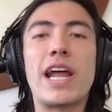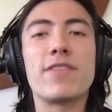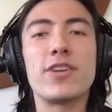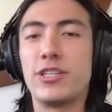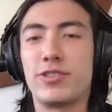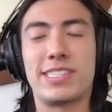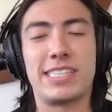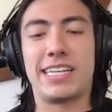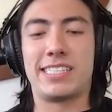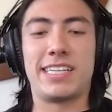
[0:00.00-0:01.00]
you're
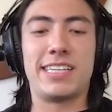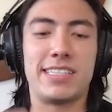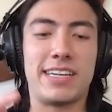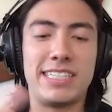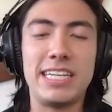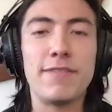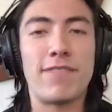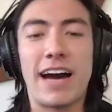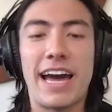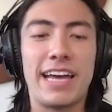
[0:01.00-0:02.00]
interested in, is it
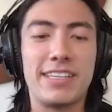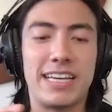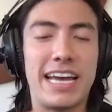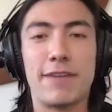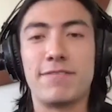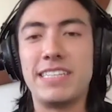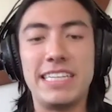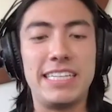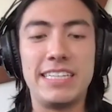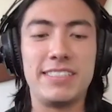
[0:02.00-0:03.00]
DeFi? Is it
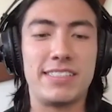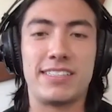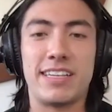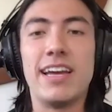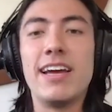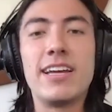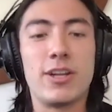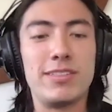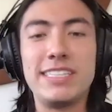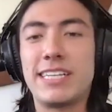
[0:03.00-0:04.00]
NFTs? Is it
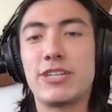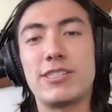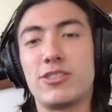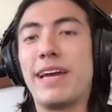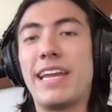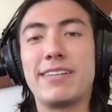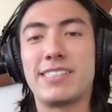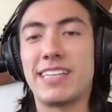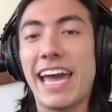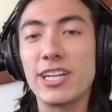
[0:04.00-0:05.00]
decentralized domain names?
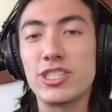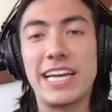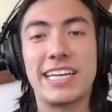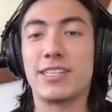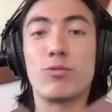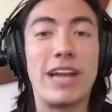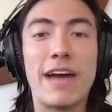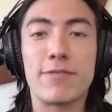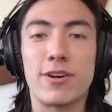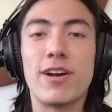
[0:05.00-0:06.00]
Is it Handshake? Is it
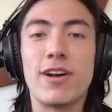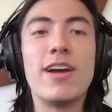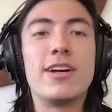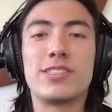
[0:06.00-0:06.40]
whatever? Just